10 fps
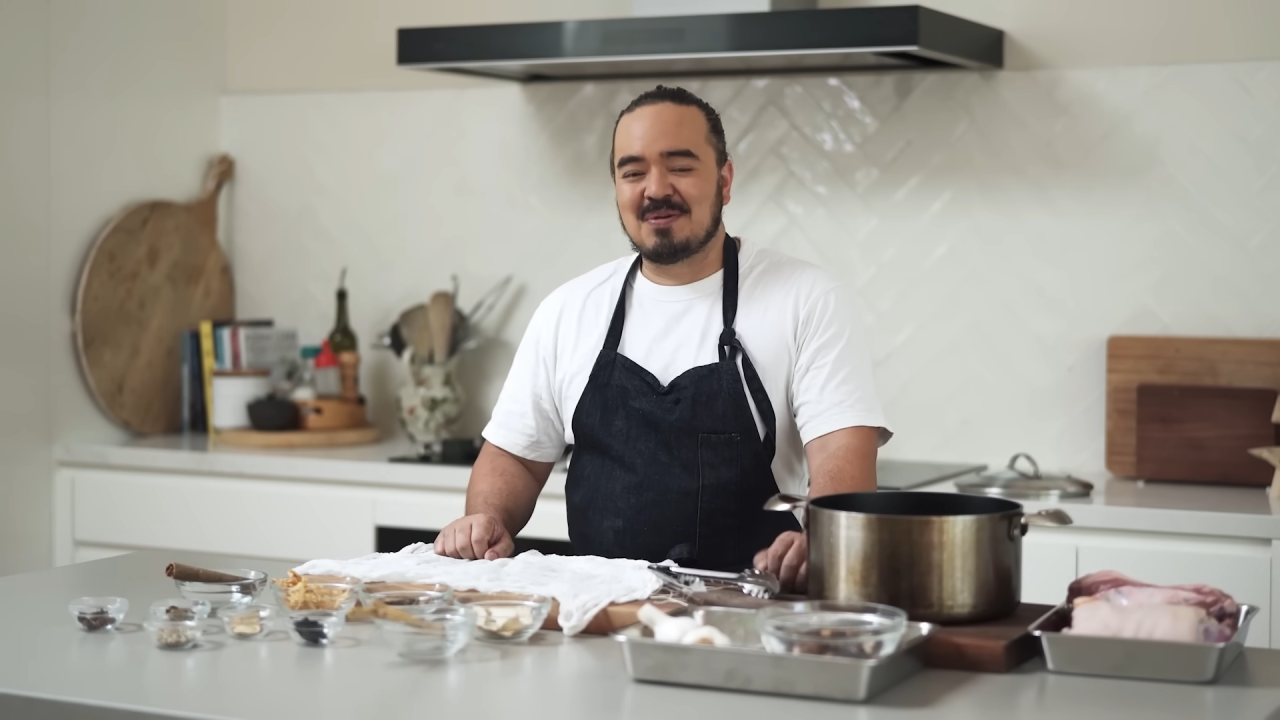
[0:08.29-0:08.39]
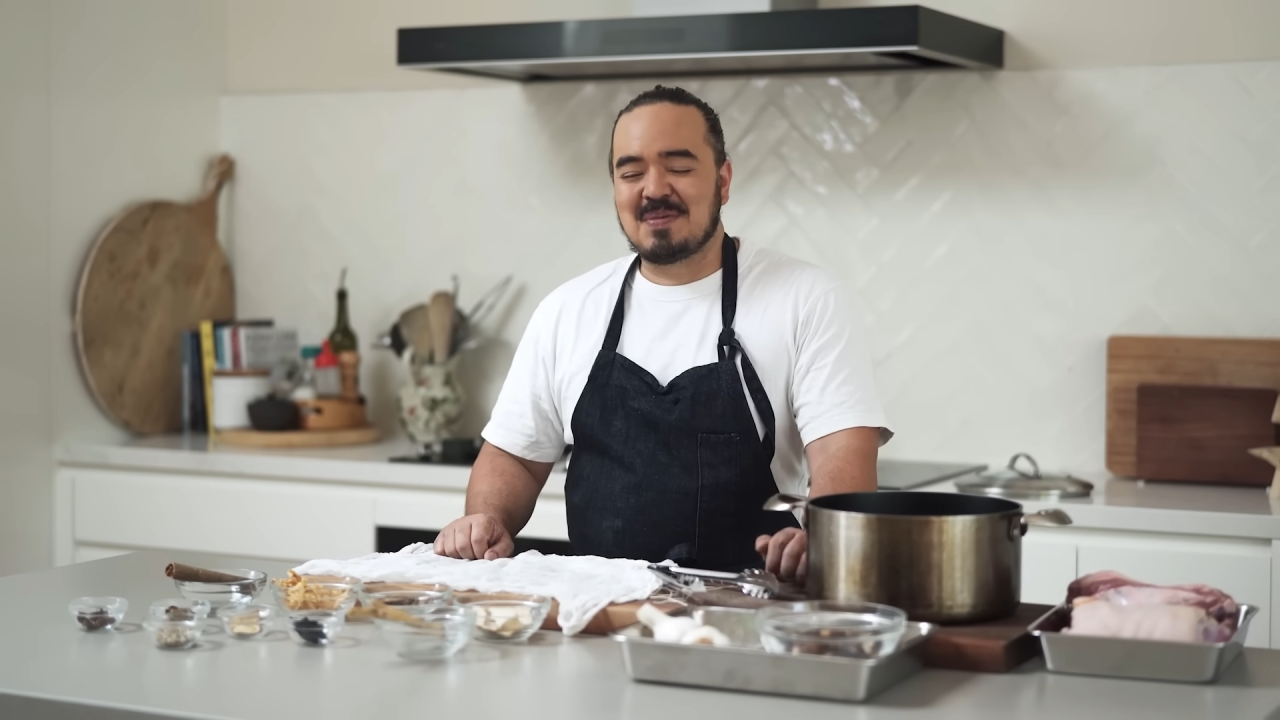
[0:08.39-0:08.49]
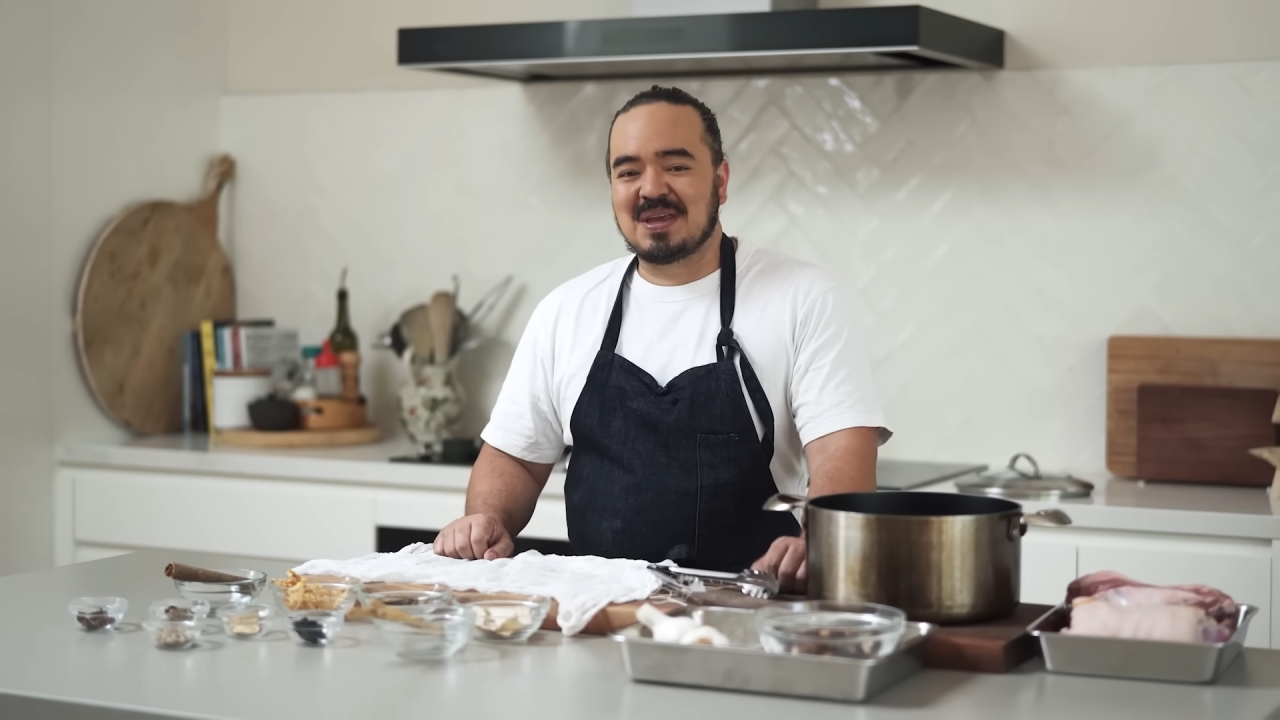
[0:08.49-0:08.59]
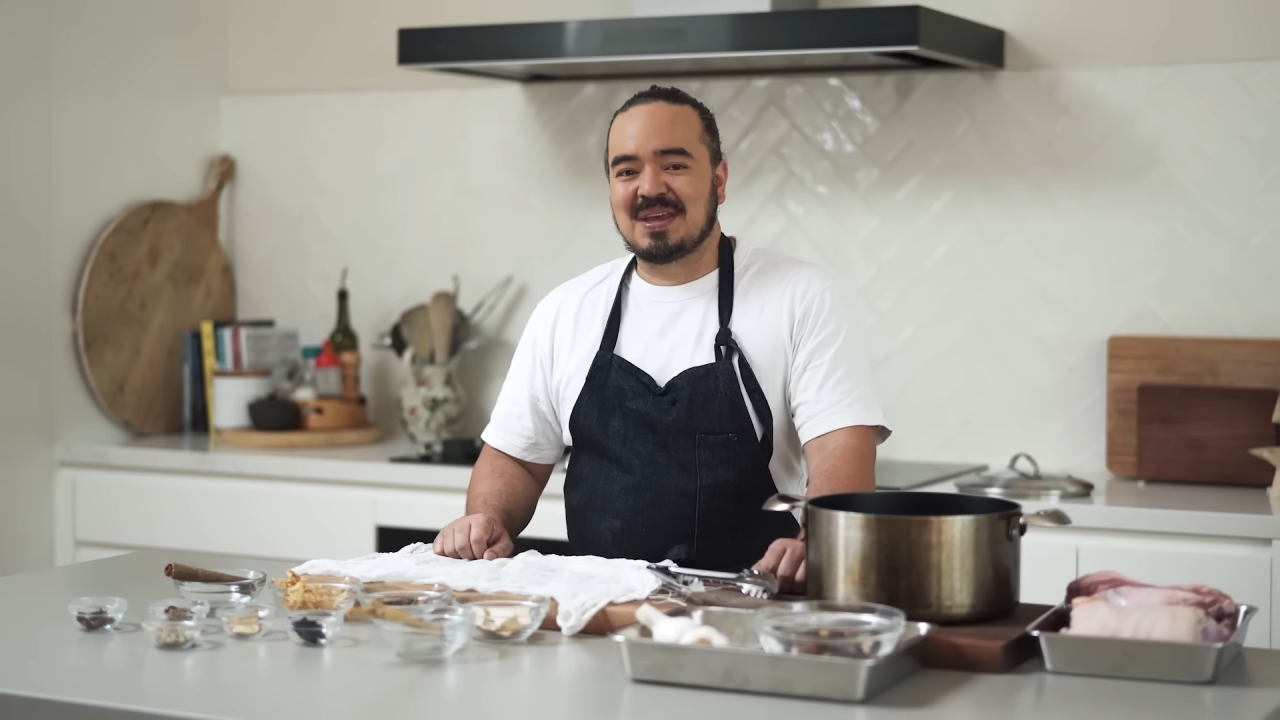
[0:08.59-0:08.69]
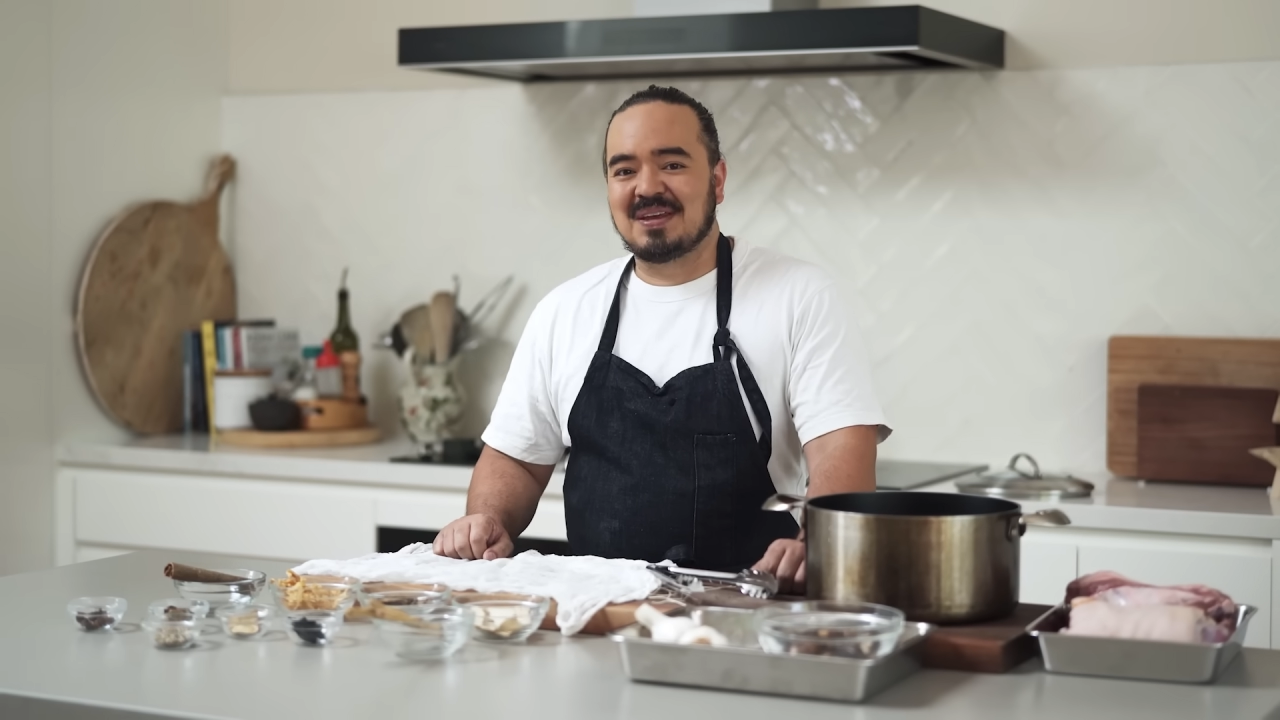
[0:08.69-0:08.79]
we're
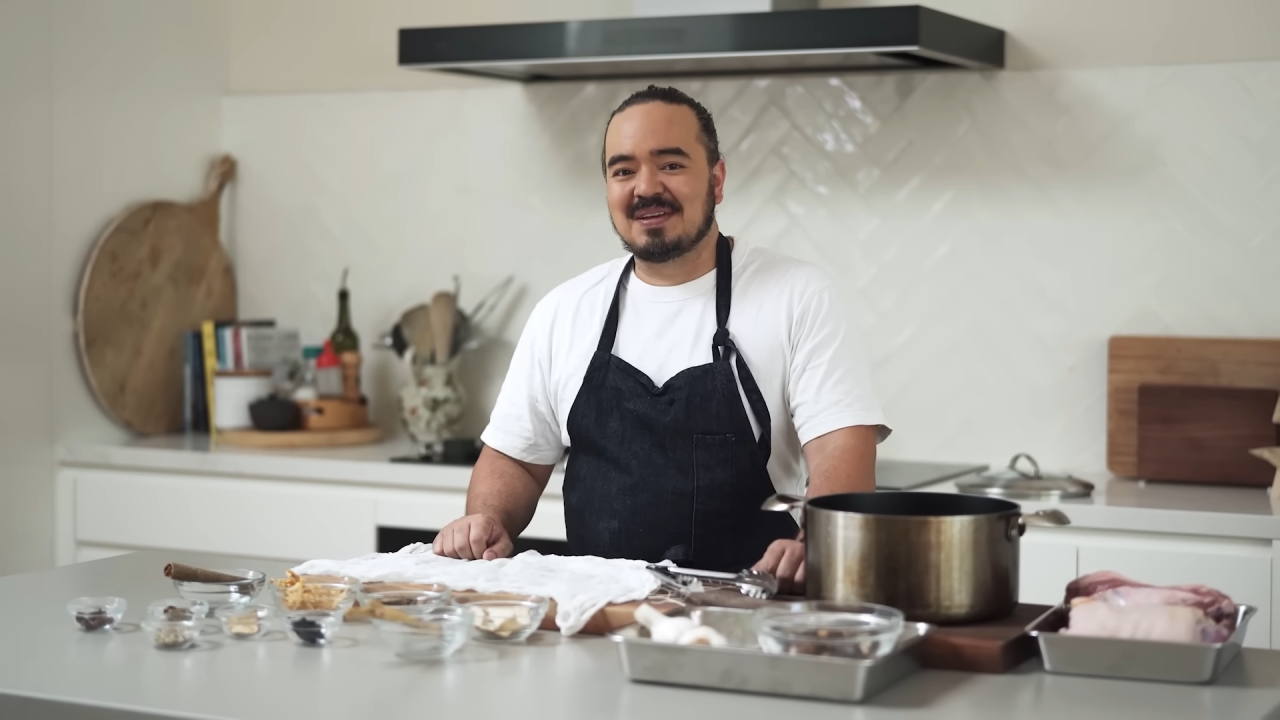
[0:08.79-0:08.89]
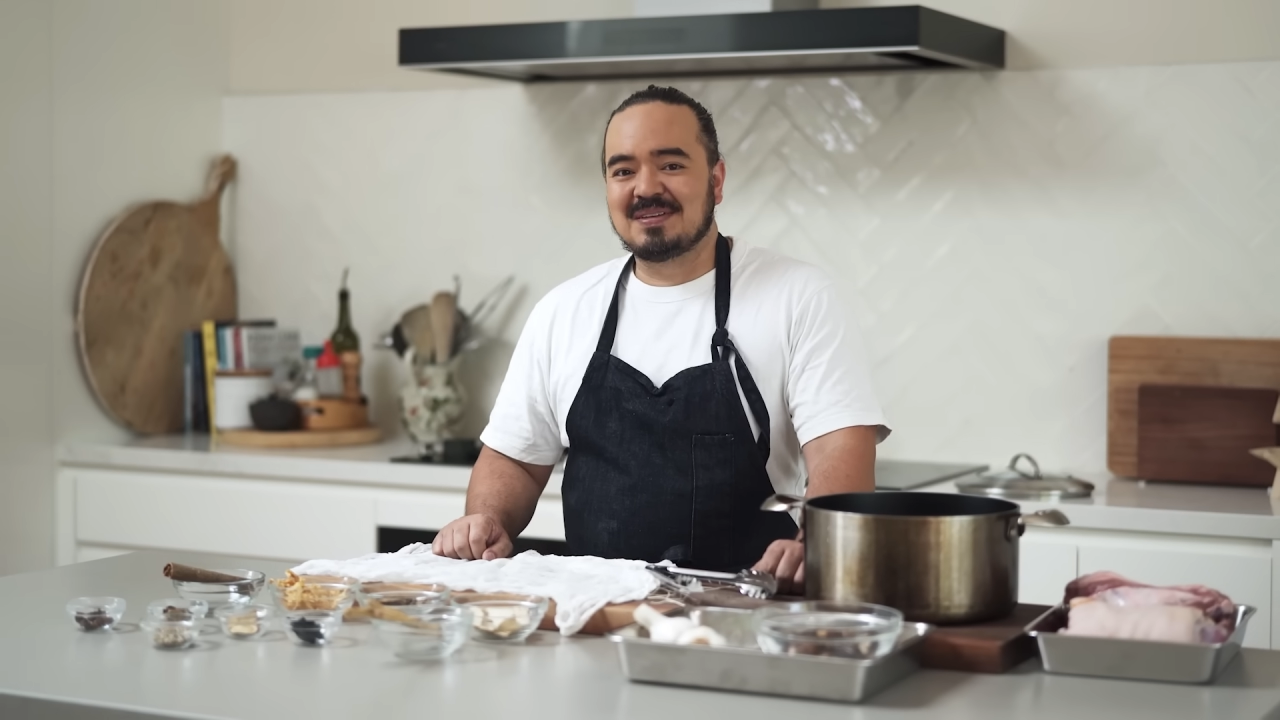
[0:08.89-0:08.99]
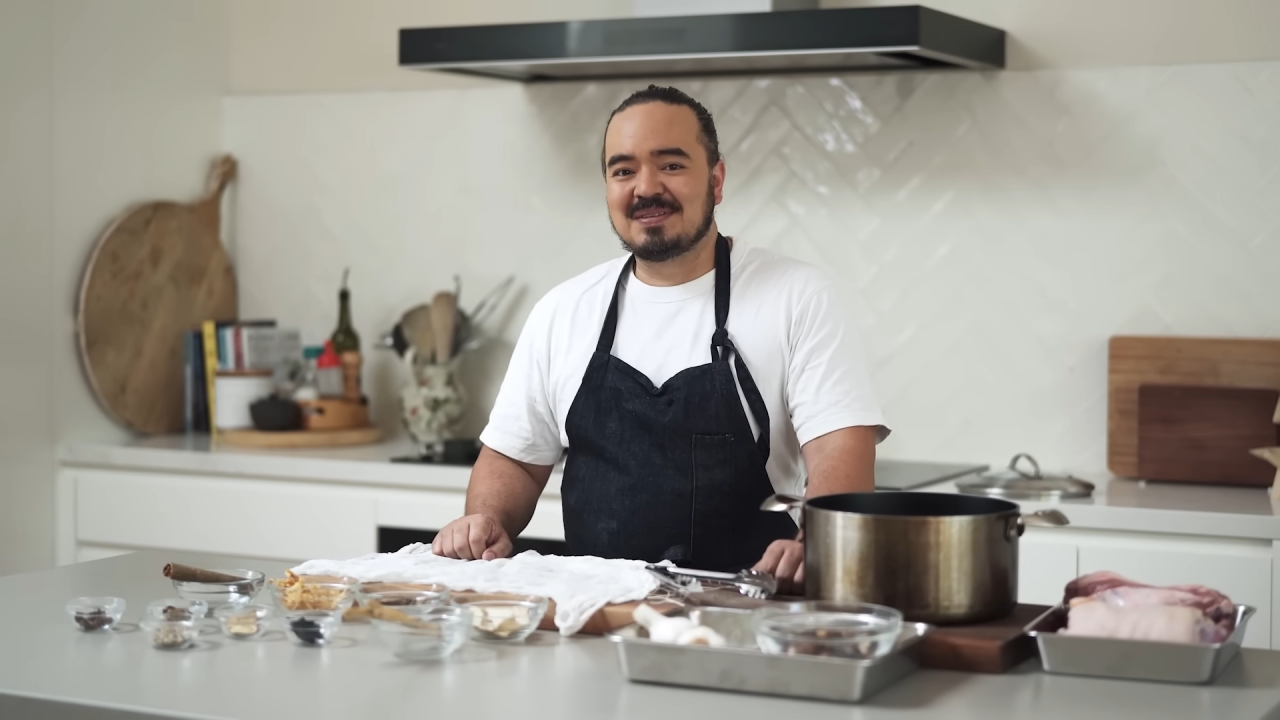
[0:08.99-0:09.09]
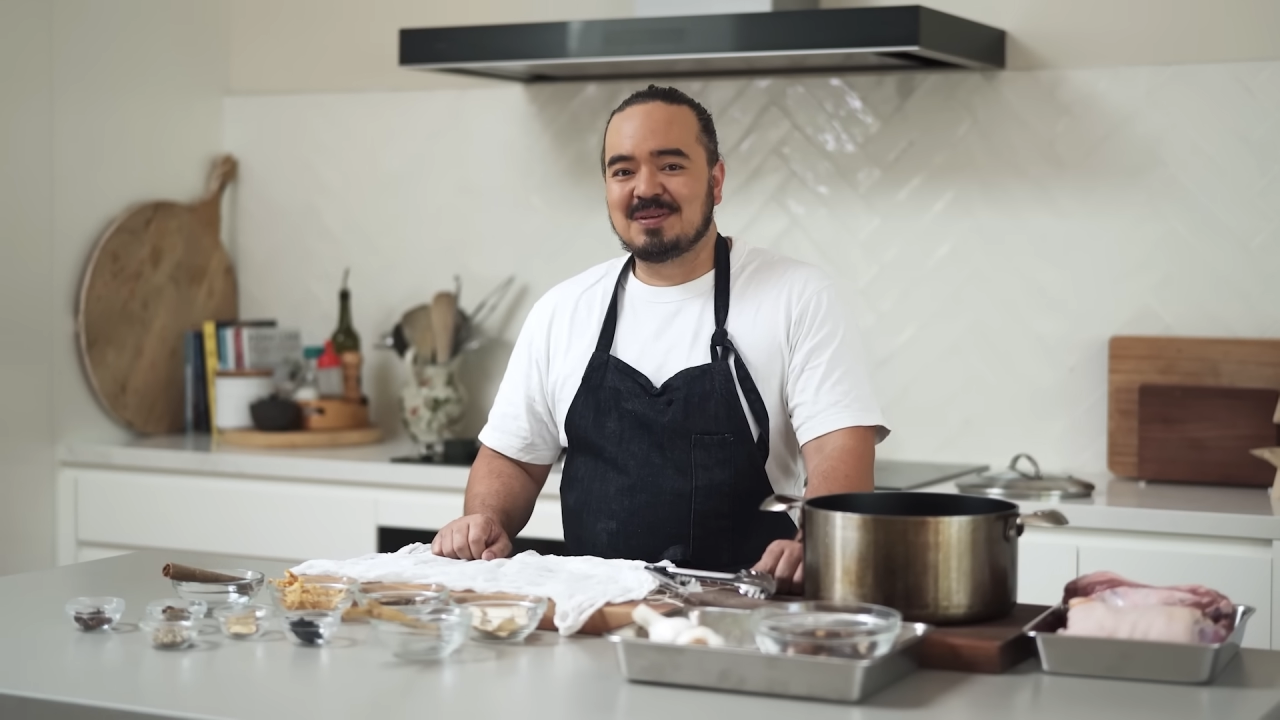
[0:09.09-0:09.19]
making